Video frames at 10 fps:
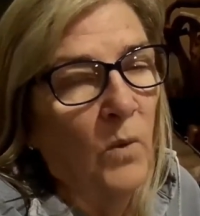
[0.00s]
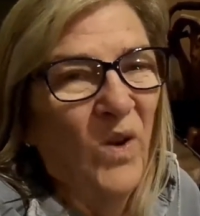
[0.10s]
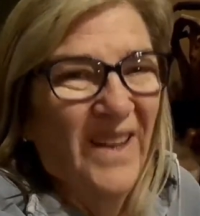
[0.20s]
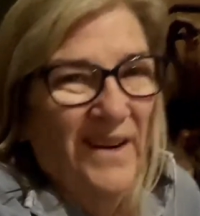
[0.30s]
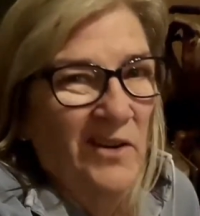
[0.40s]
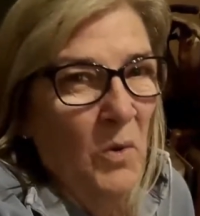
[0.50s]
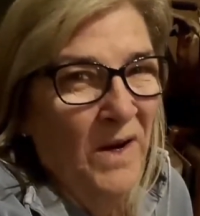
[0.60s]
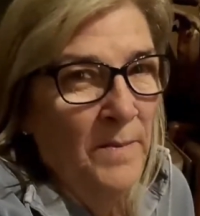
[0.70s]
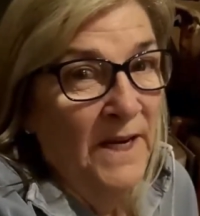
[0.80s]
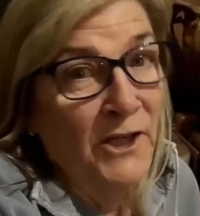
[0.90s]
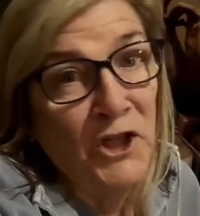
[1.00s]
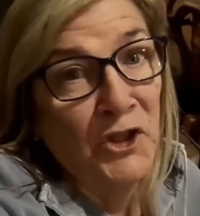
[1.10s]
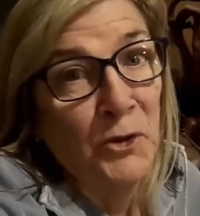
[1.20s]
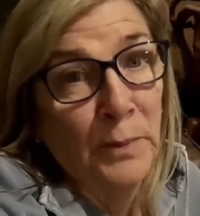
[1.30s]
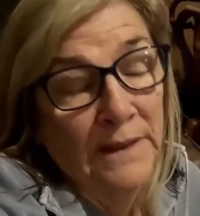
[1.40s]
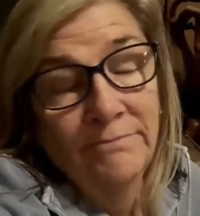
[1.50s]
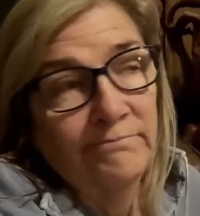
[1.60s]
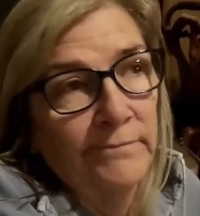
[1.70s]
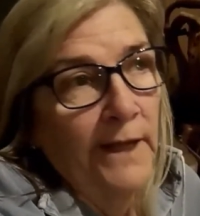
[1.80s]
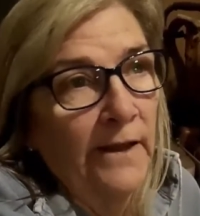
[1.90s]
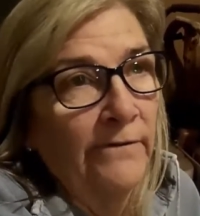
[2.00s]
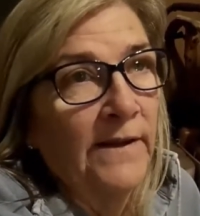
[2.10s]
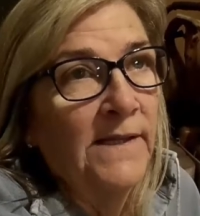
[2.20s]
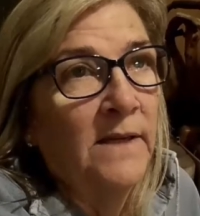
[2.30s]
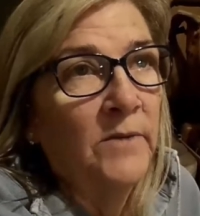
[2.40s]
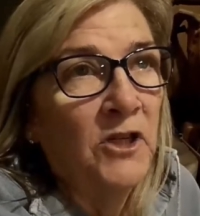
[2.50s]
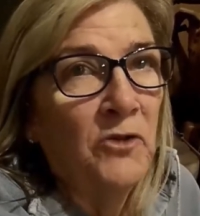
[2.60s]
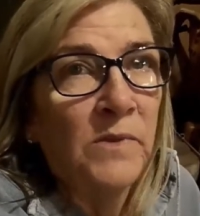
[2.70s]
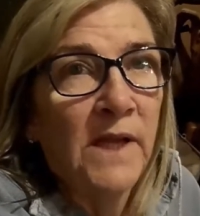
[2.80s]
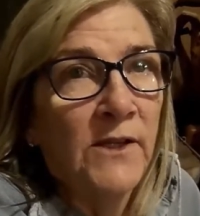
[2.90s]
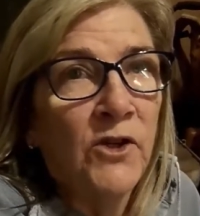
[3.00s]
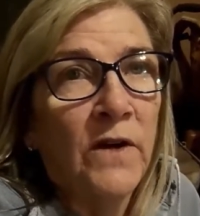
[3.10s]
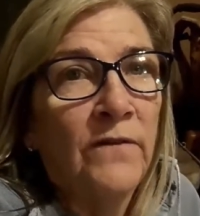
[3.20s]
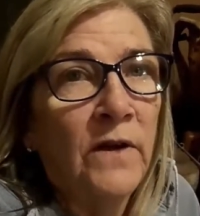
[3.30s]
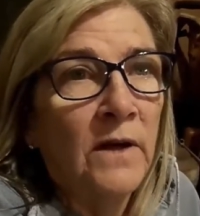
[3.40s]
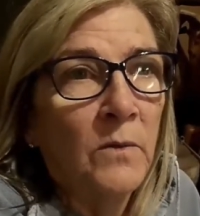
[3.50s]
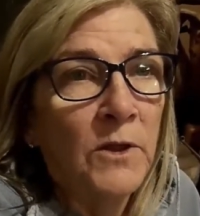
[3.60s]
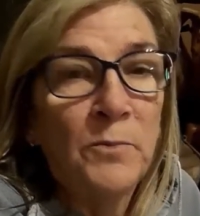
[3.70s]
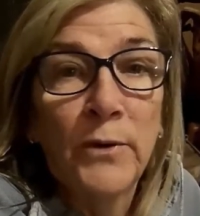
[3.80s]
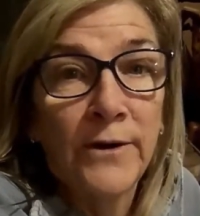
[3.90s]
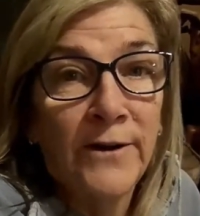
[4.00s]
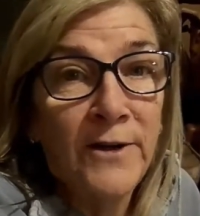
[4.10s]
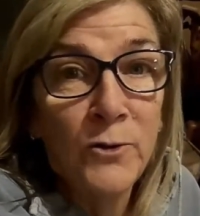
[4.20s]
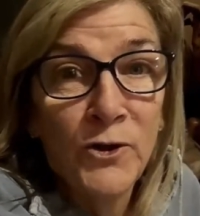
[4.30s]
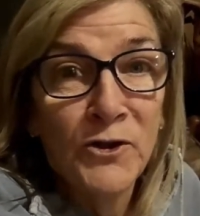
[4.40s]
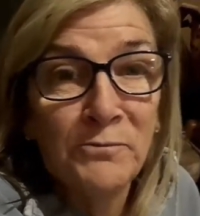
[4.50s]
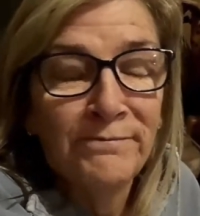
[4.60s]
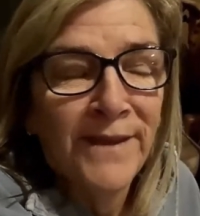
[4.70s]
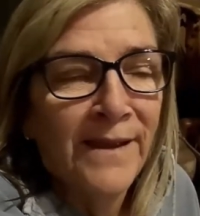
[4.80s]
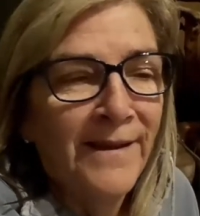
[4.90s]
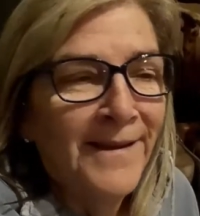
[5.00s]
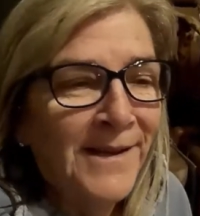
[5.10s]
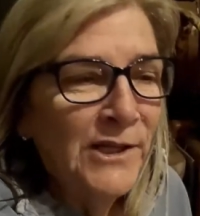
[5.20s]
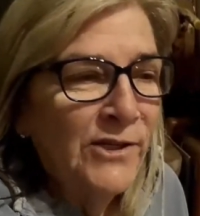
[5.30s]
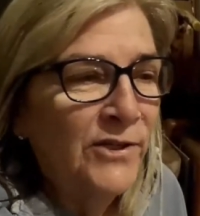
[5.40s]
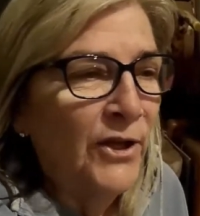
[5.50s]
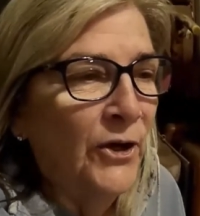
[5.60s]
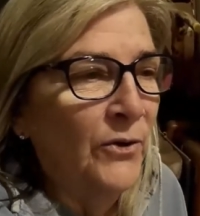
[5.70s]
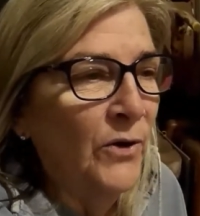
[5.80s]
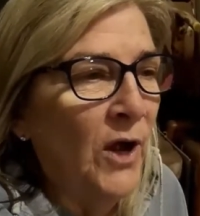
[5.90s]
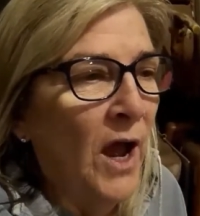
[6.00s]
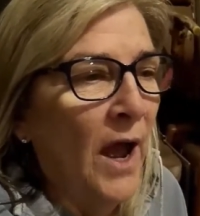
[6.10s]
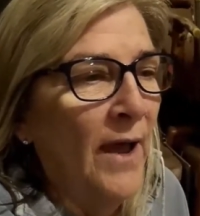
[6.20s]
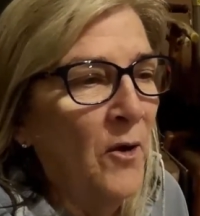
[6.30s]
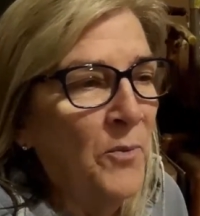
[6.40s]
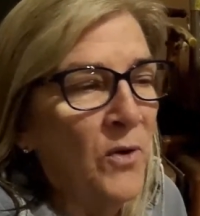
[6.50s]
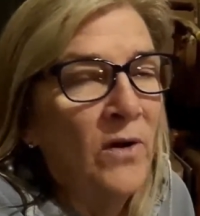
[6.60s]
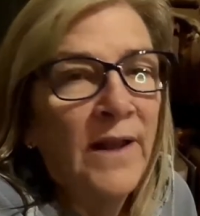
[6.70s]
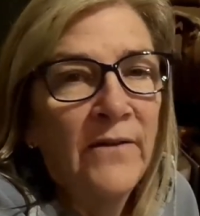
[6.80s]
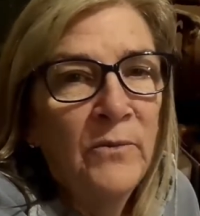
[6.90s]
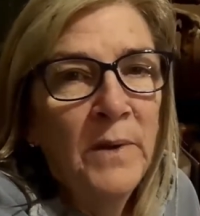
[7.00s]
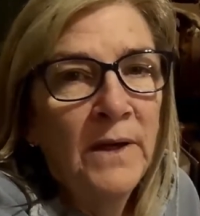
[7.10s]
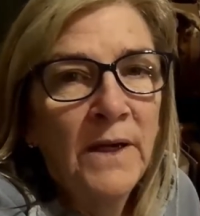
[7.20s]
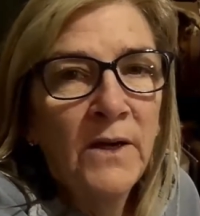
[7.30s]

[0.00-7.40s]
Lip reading: Well, I don't know what I'm going to do, but I got to find something to do besides try and figure out what to put on YouTube. So, I hope you all have a Merry